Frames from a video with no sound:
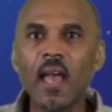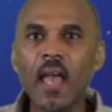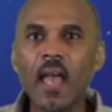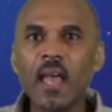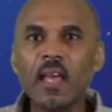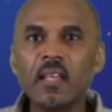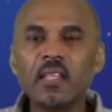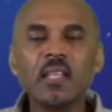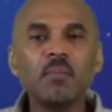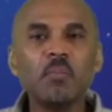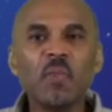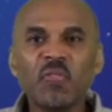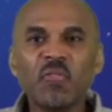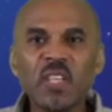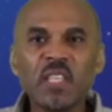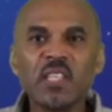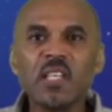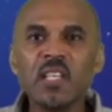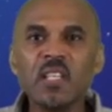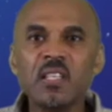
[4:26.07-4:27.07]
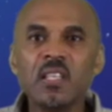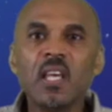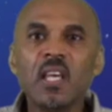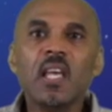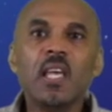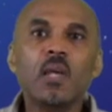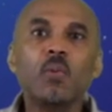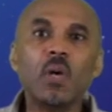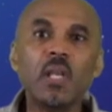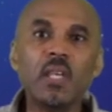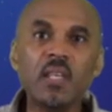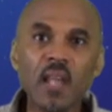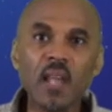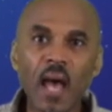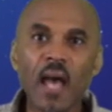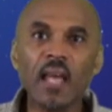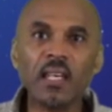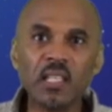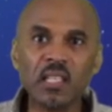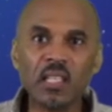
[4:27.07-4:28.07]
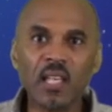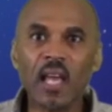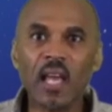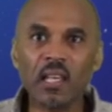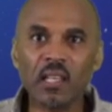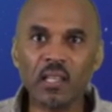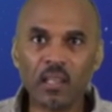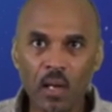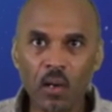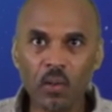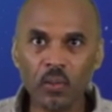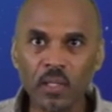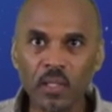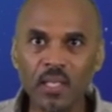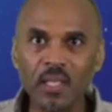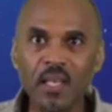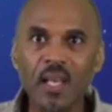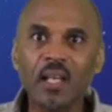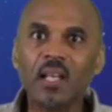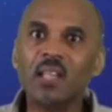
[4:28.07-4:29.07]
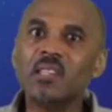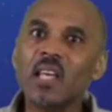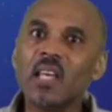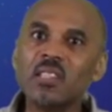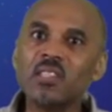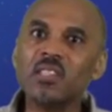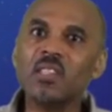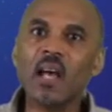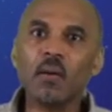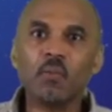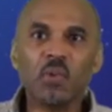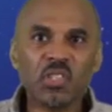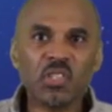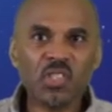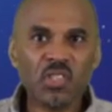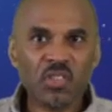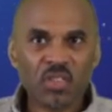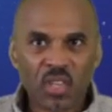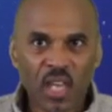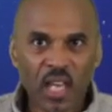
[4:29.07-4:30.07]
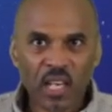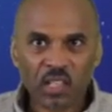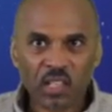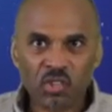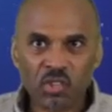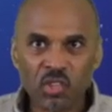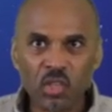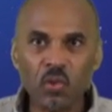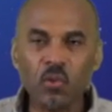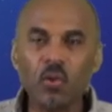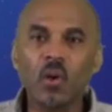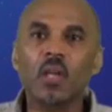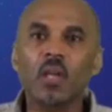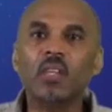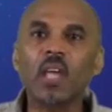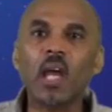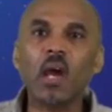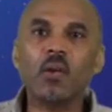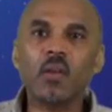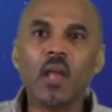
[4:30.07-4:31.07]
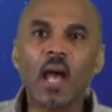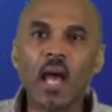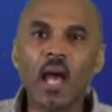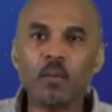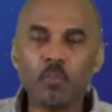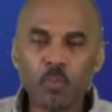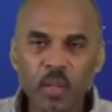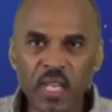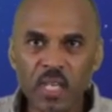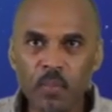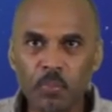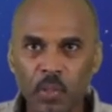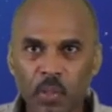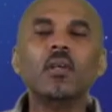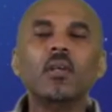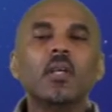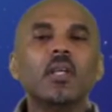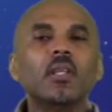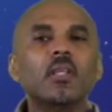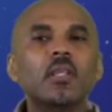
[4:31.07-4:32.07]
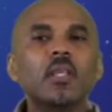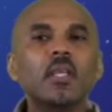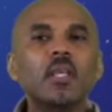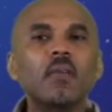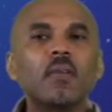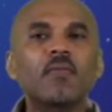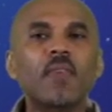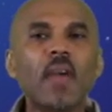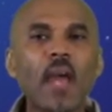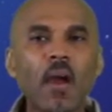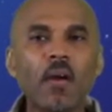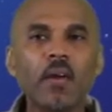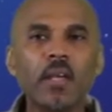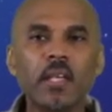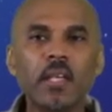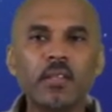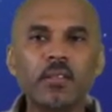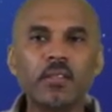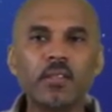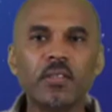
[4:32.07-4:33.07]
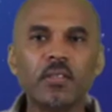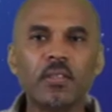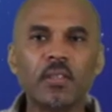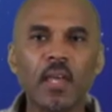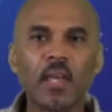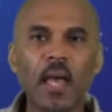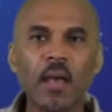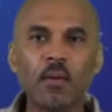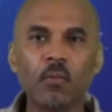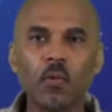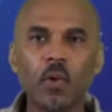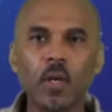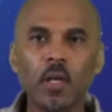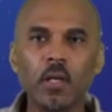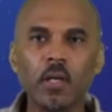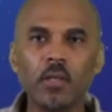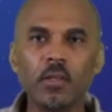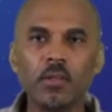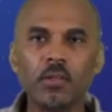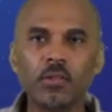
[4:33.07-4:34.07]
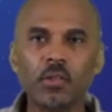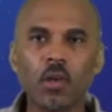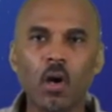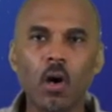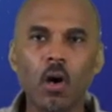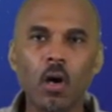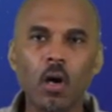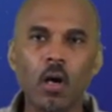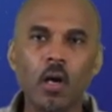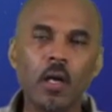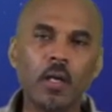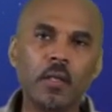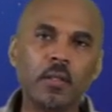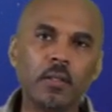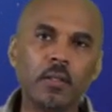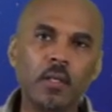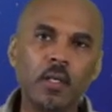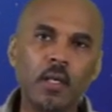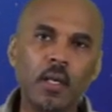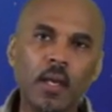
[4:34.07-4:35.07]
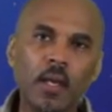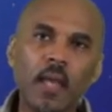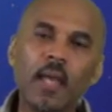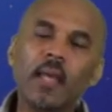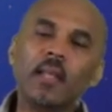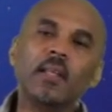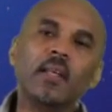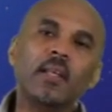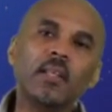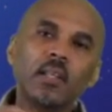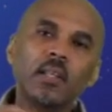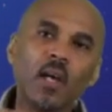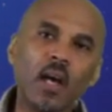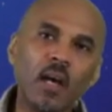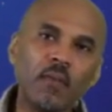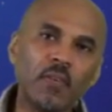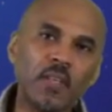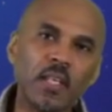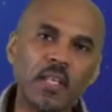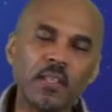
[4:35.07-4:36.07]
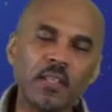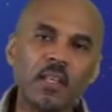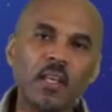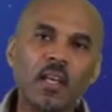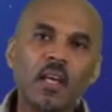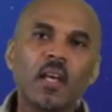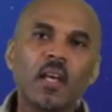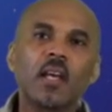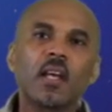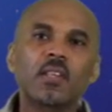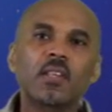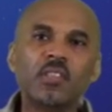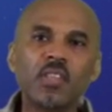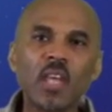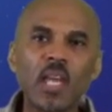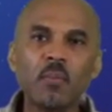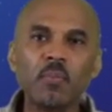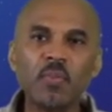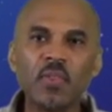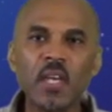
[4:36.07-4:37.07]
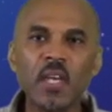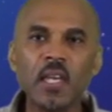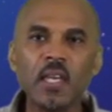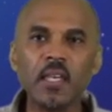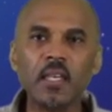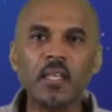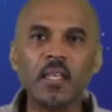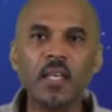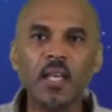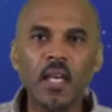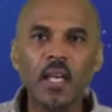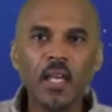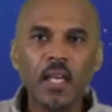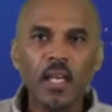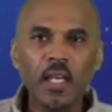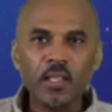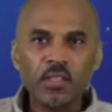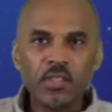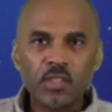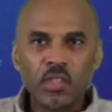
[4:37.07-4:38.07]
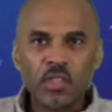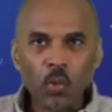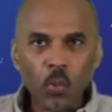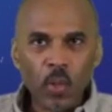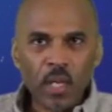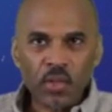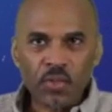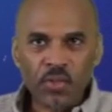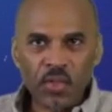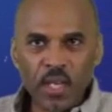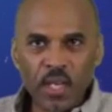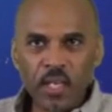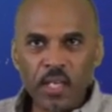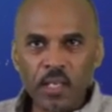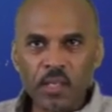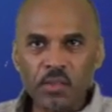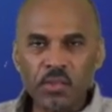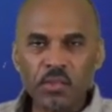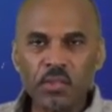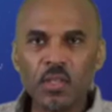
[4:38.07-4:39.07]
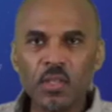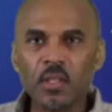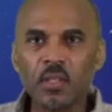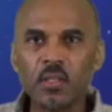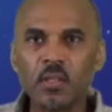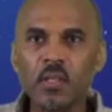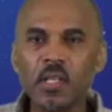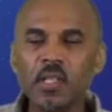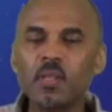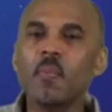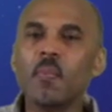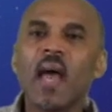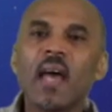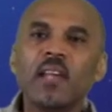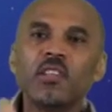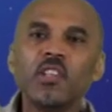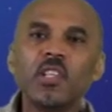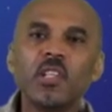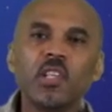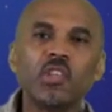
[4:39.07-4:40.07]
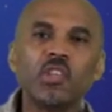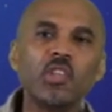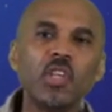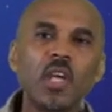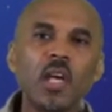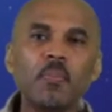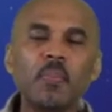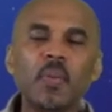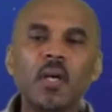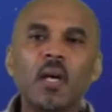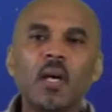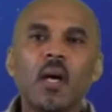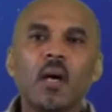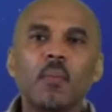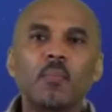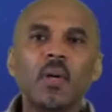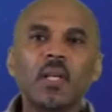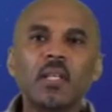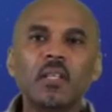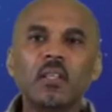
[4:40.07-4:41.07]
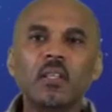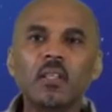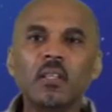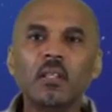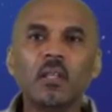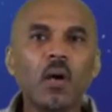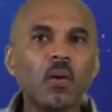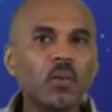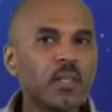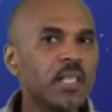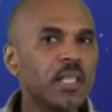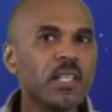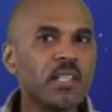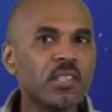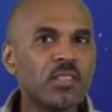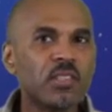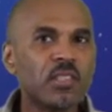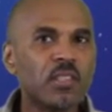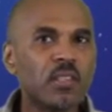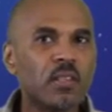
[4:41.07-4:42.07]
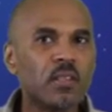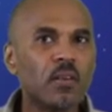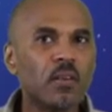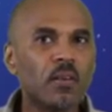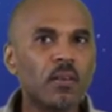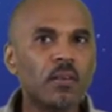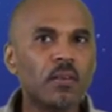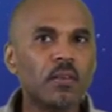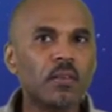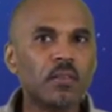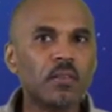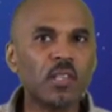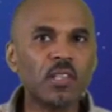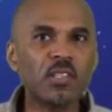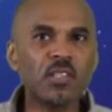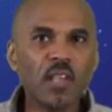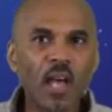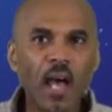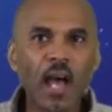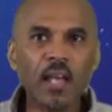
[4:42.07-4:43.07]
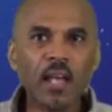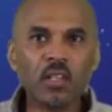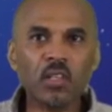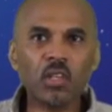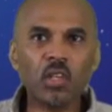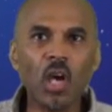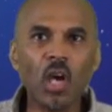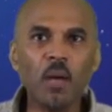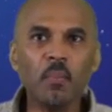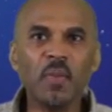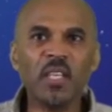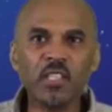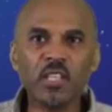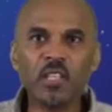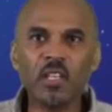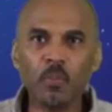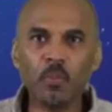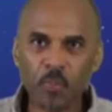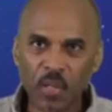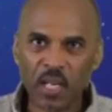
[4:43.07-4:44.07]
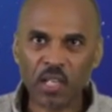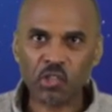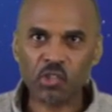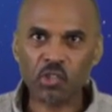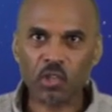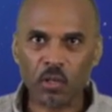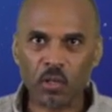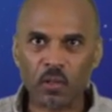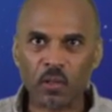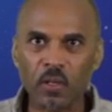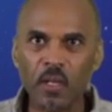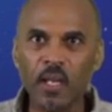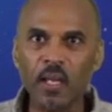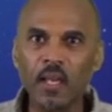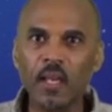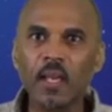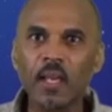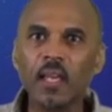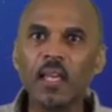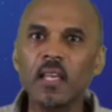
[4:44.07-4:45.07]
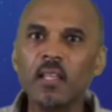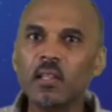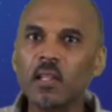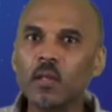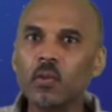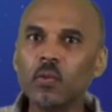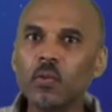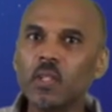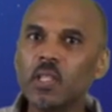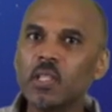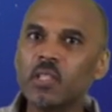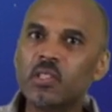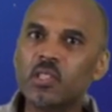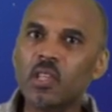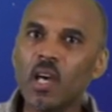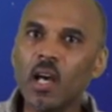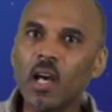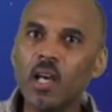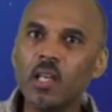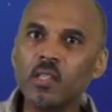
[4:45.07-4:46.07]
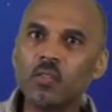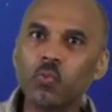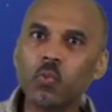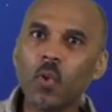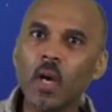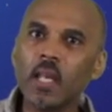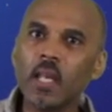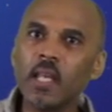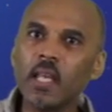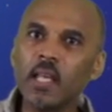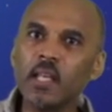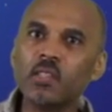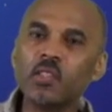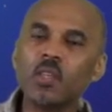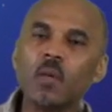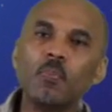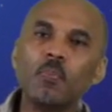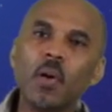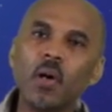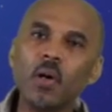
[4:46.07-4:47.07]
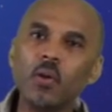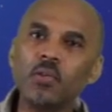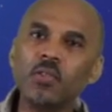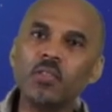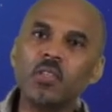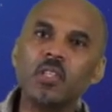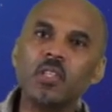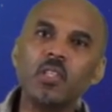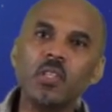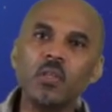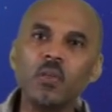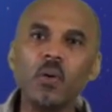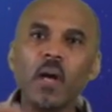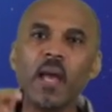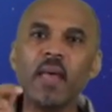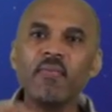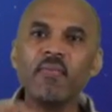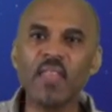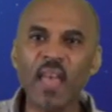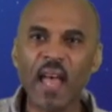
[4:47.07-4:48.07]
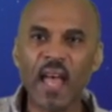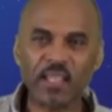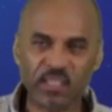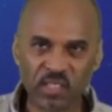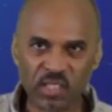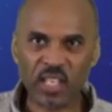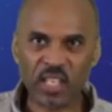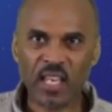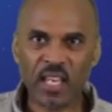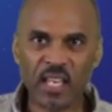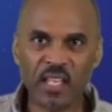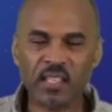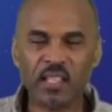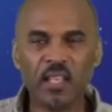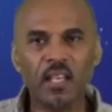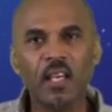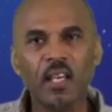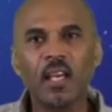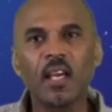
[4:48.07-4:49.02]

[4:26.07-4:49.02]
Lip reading: And even if he didn't, he would not get lonely, because that's not what synthetics do. They're not people. Look at the variant that was on Alien Covenant. Same thing. He's doing things, he's managing the ship, but loneliness does not come into the picture. He literally does what he's supposed to do, and that's it.